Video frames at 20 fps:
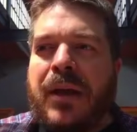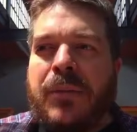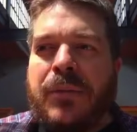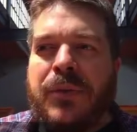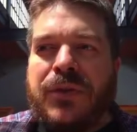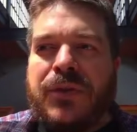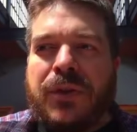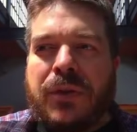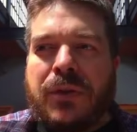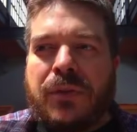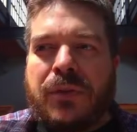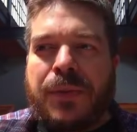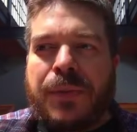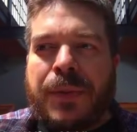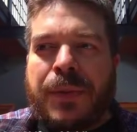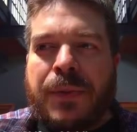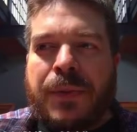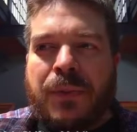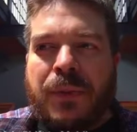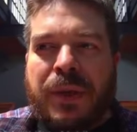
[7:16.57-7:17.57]

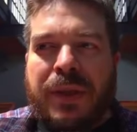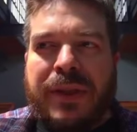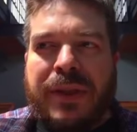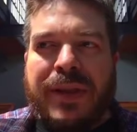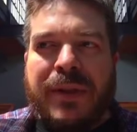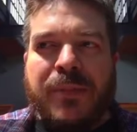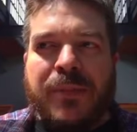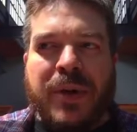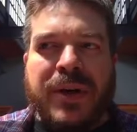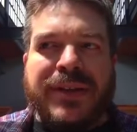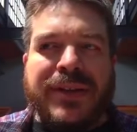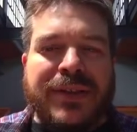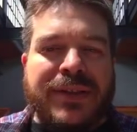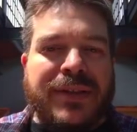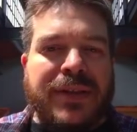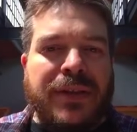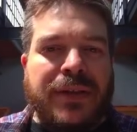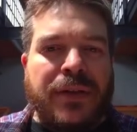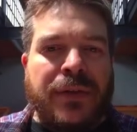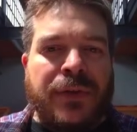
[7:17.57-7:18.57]
So really that brings us
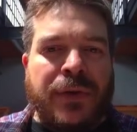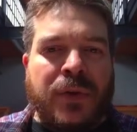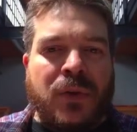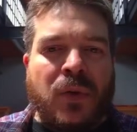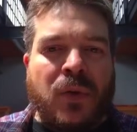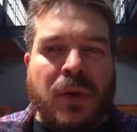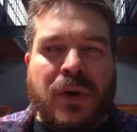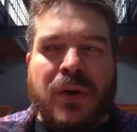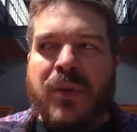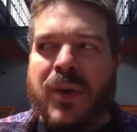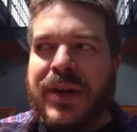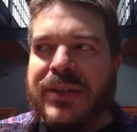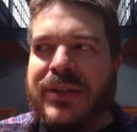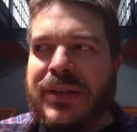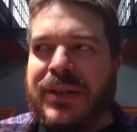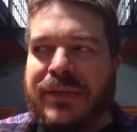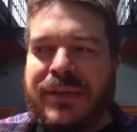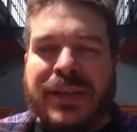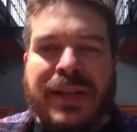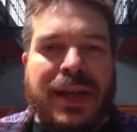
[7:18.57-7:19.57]
to the core
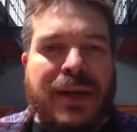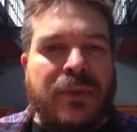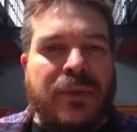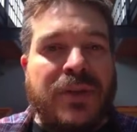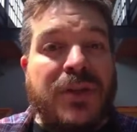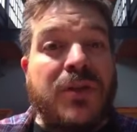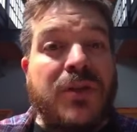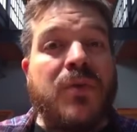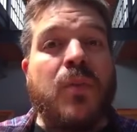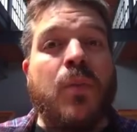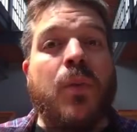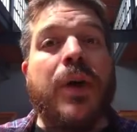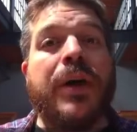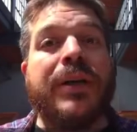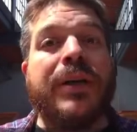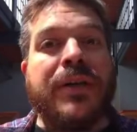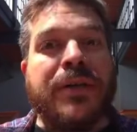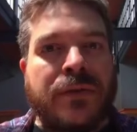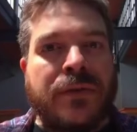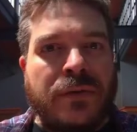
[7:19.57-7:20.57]
question of today, which is,
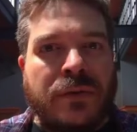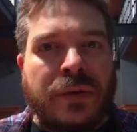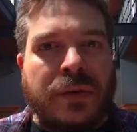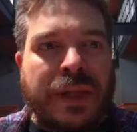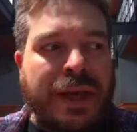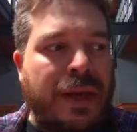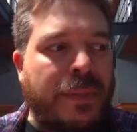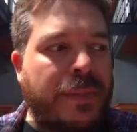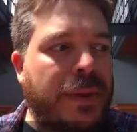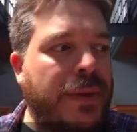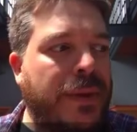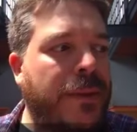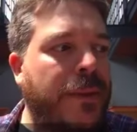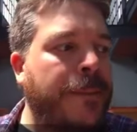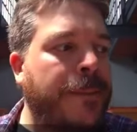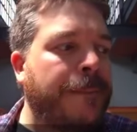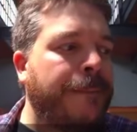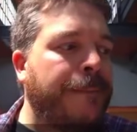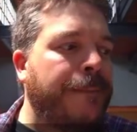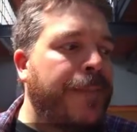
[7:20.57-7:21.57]
what is Google AMP?
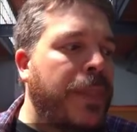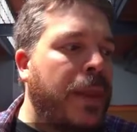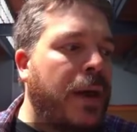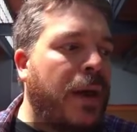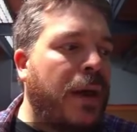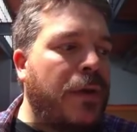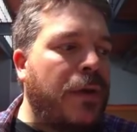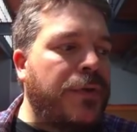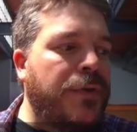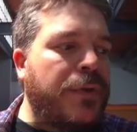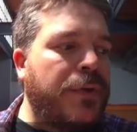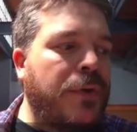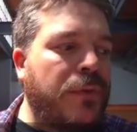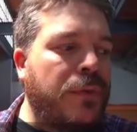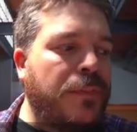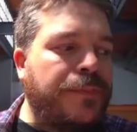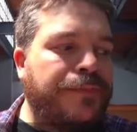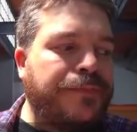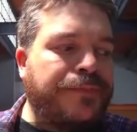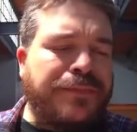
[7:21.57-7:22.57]

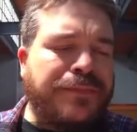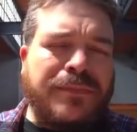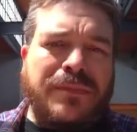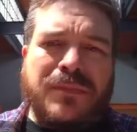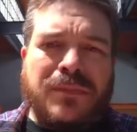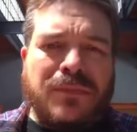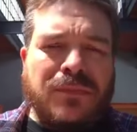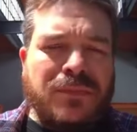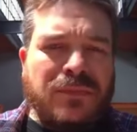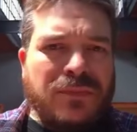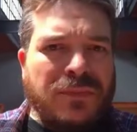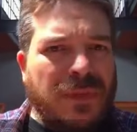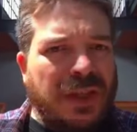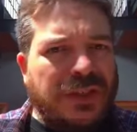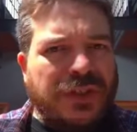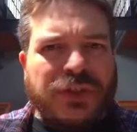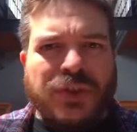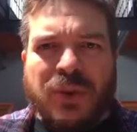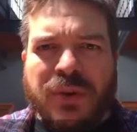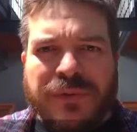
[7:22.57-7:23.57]
So
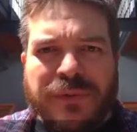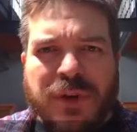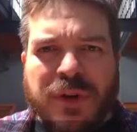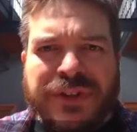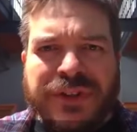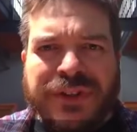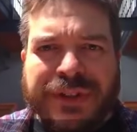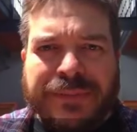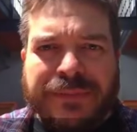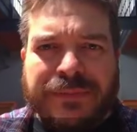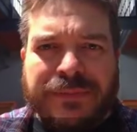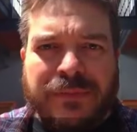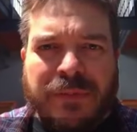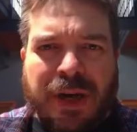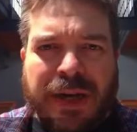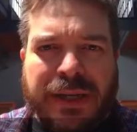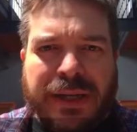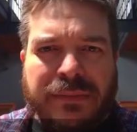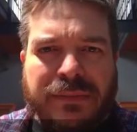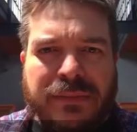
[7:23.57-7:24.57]
short version,
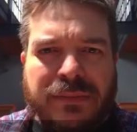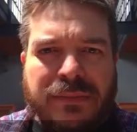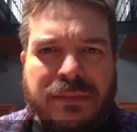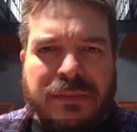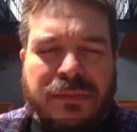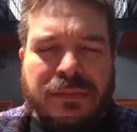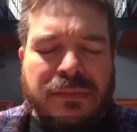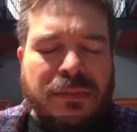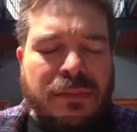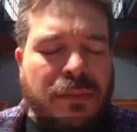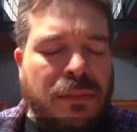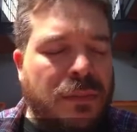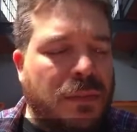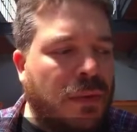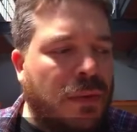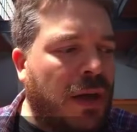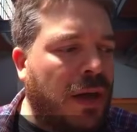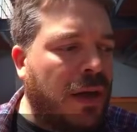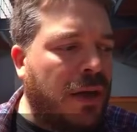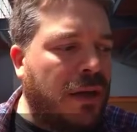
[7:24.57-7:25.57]
right?
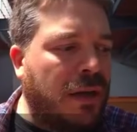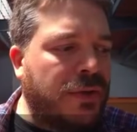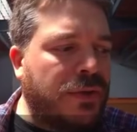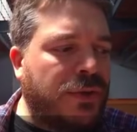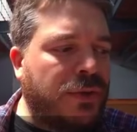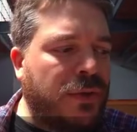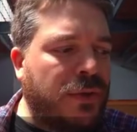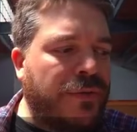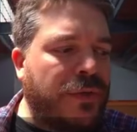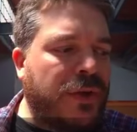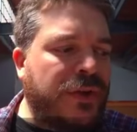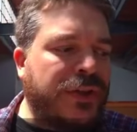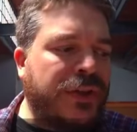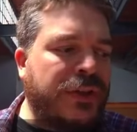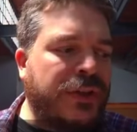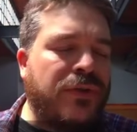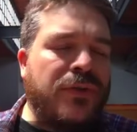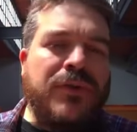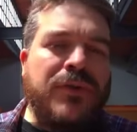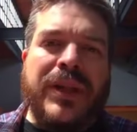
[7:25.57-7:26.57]
Short version,
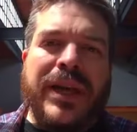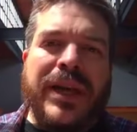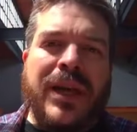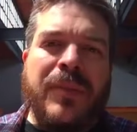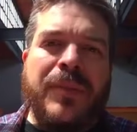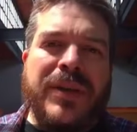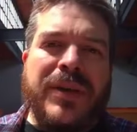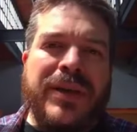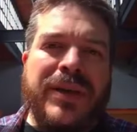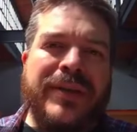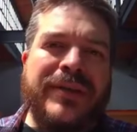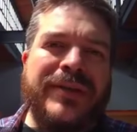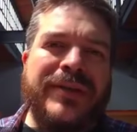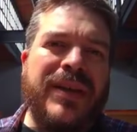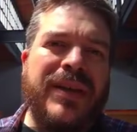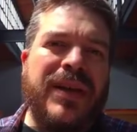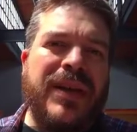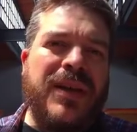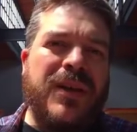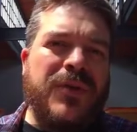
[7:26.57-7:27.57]
Google AMP
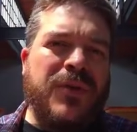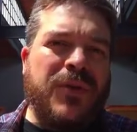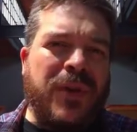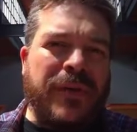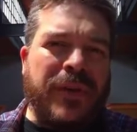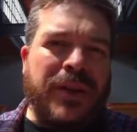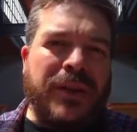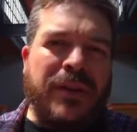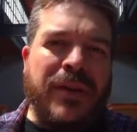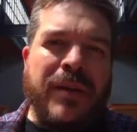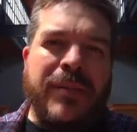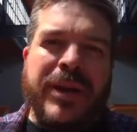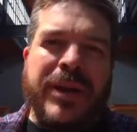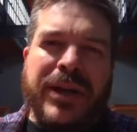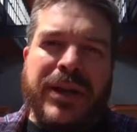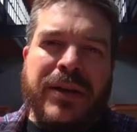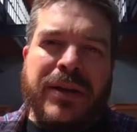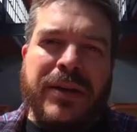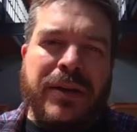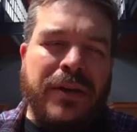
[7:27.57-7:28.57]
is sort of a
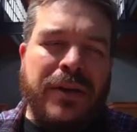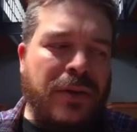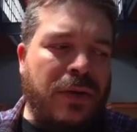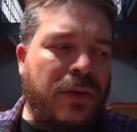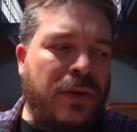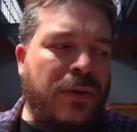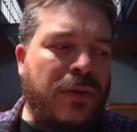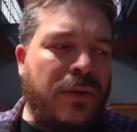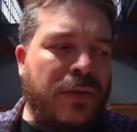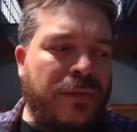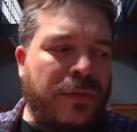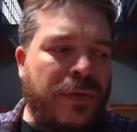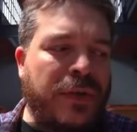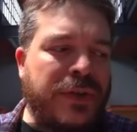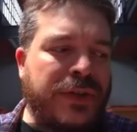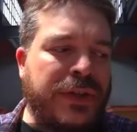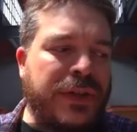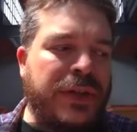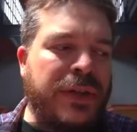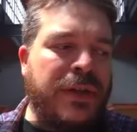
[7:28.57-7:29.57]
limited code
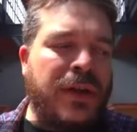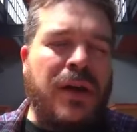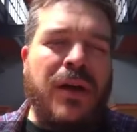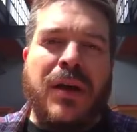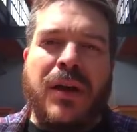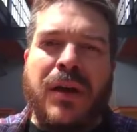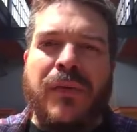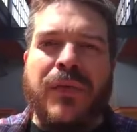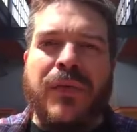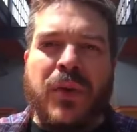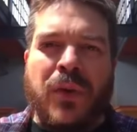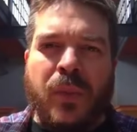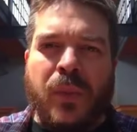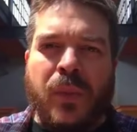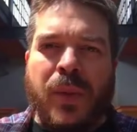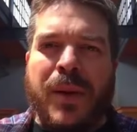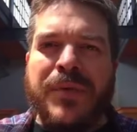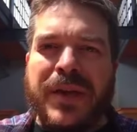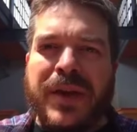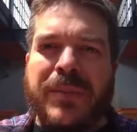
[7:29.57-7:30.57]
version of your
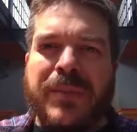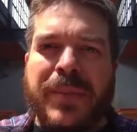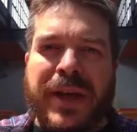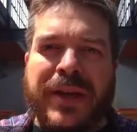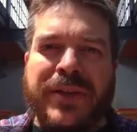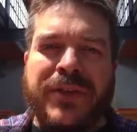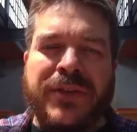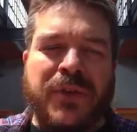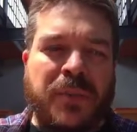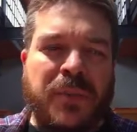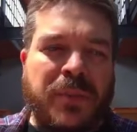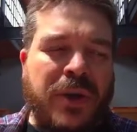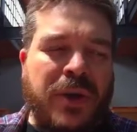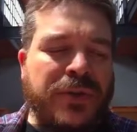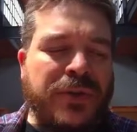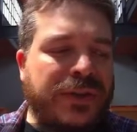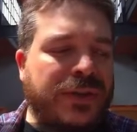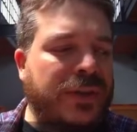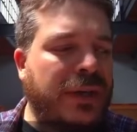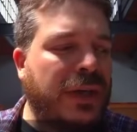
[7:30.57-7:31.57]
website pages or
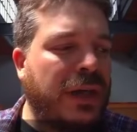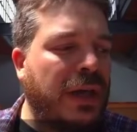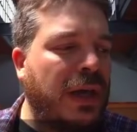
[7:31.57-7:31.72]
posts,